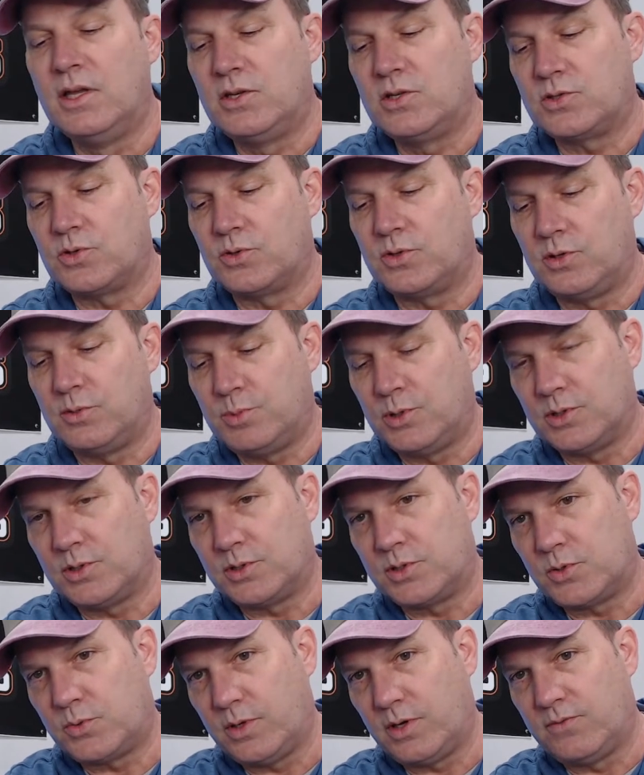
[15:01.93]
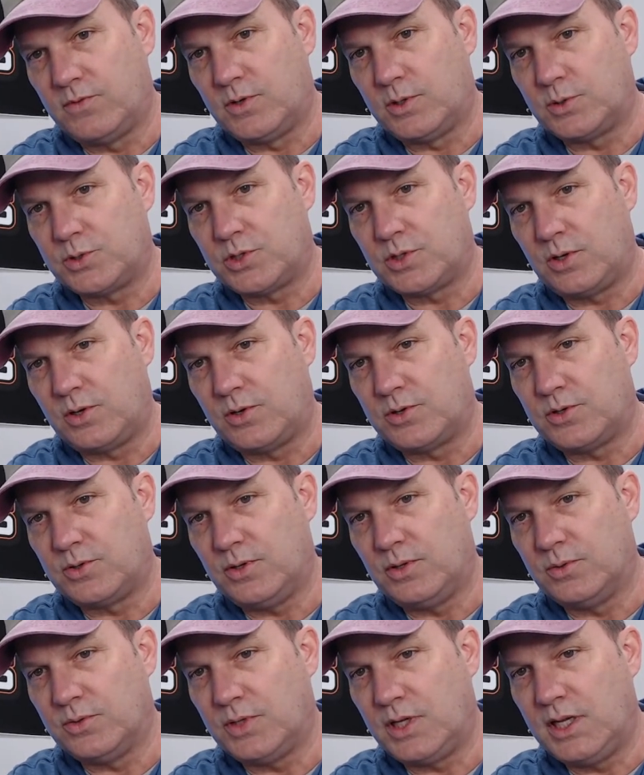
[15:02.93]
So you'd put a 12 volt charger
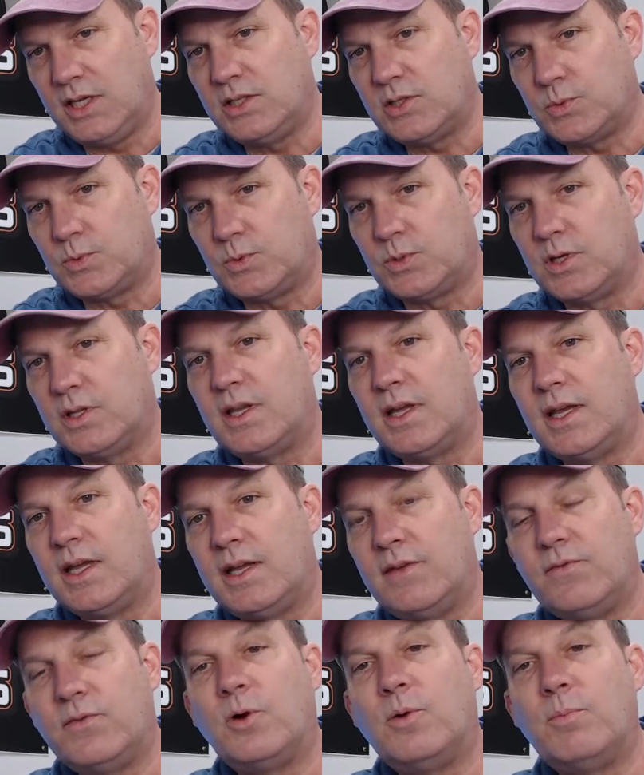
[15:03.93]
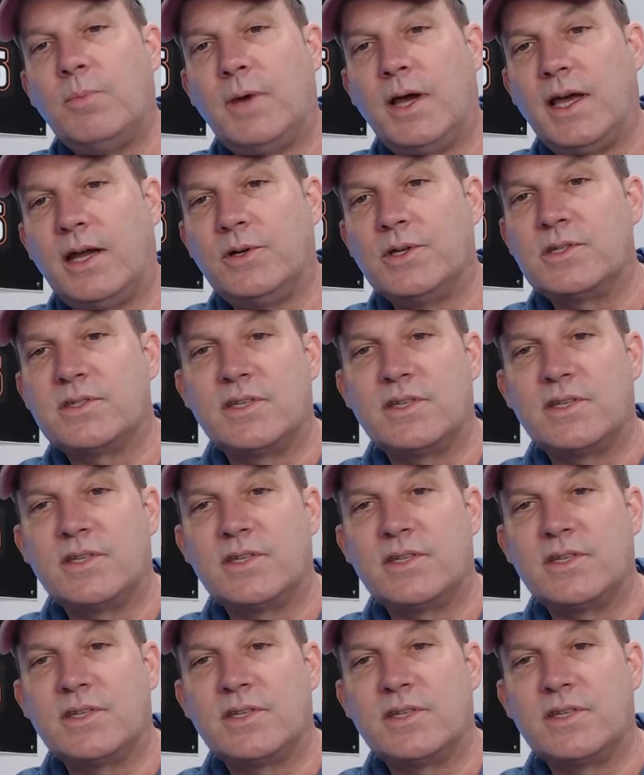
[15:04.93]
on each one of the 8 volt batteries,